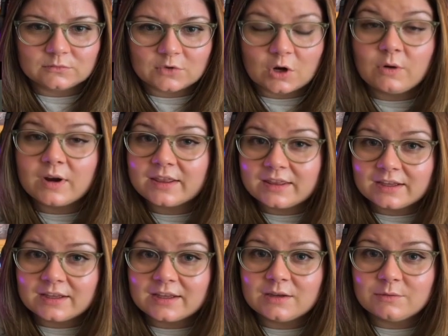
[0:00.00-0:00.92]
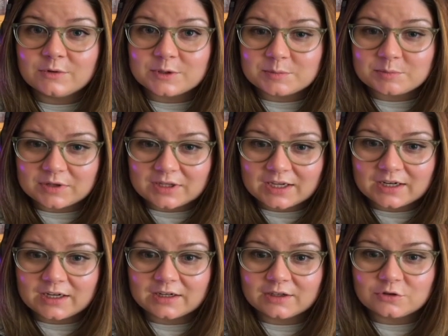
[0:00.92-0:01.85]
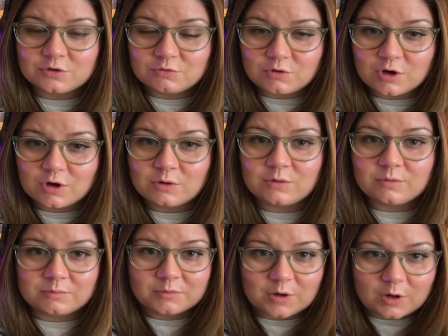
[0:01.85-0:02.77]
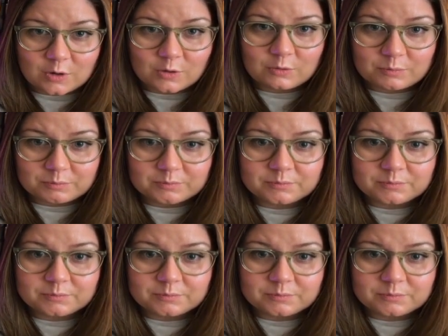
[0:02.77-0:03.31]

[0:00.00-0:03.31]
Oh, I think he was planning to go home.